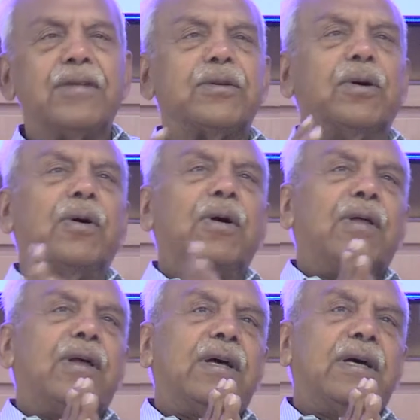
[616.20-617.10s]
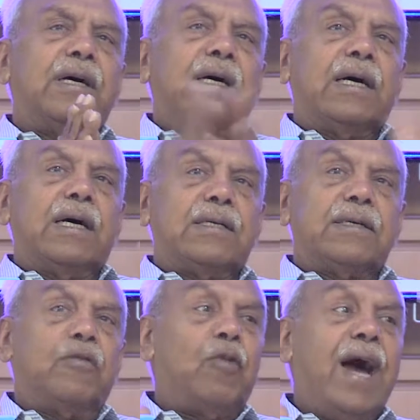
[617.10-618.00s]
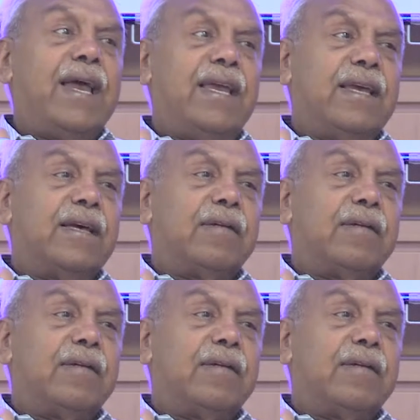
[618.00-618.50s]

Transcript: So, why?